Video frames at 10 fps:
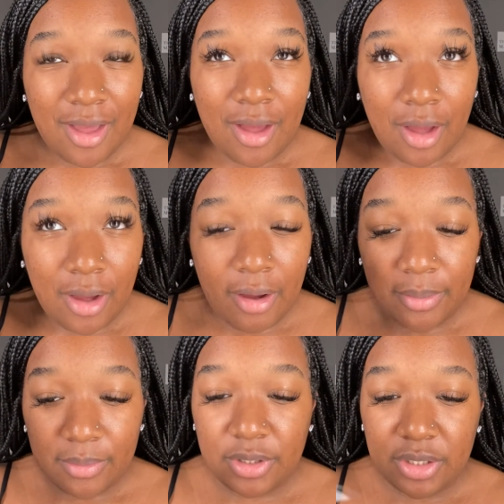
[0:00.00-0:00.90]

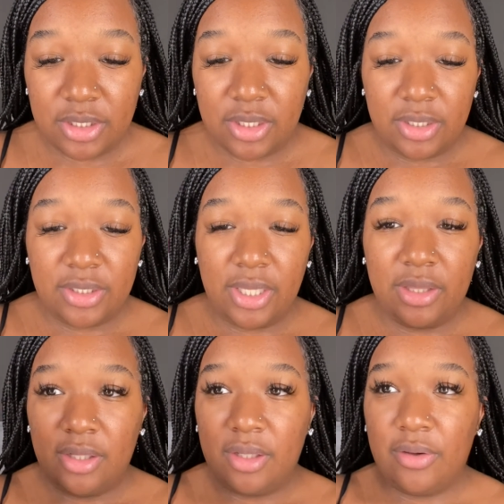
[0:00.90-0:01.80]
So you're just gonna take the
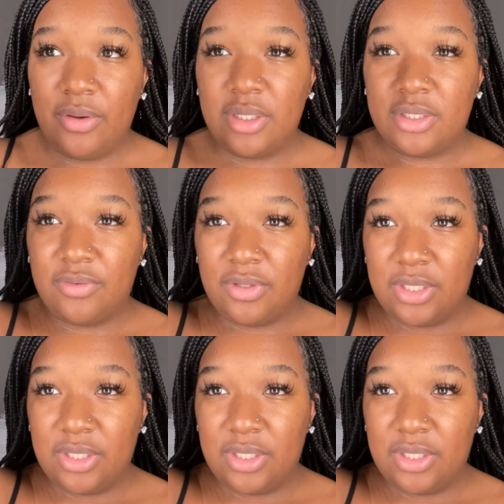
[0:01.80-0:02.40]
glue, and it's really